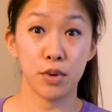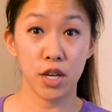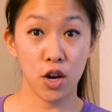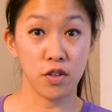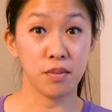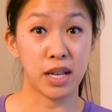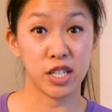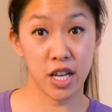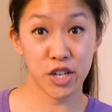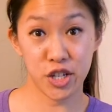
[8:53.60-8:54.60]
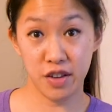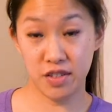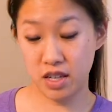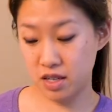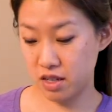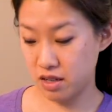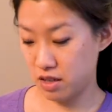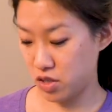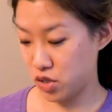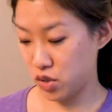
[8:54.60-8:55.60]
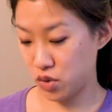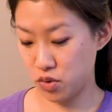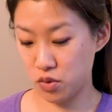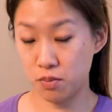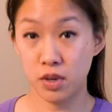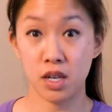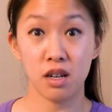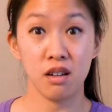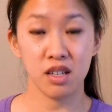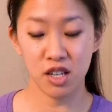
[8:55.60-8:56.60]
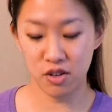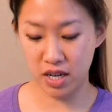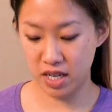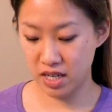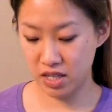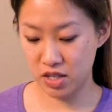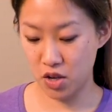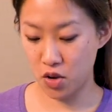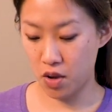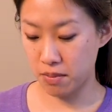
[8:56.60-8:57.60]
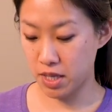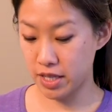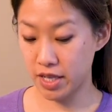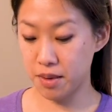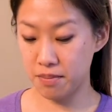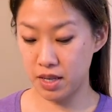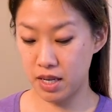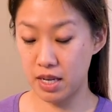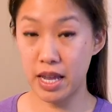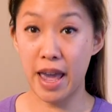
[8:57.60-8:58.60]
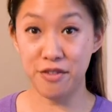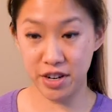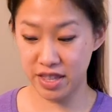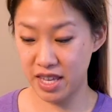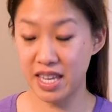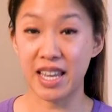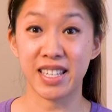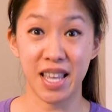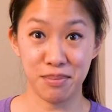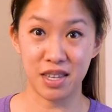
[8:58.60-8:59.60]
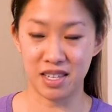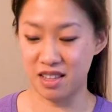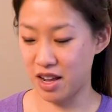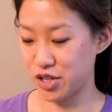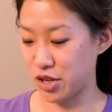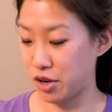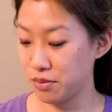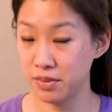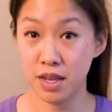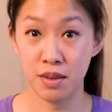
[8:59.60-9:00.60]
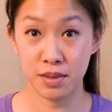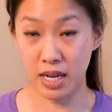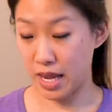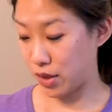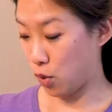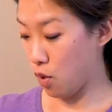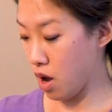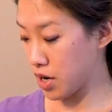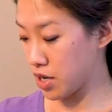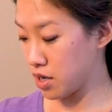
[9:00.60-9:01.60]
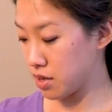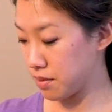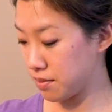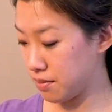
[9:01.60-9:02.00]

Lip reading: bring over my Dutch oven to put in all the ingredients. So I'm gonna dump in everything except the cilantro. So my water,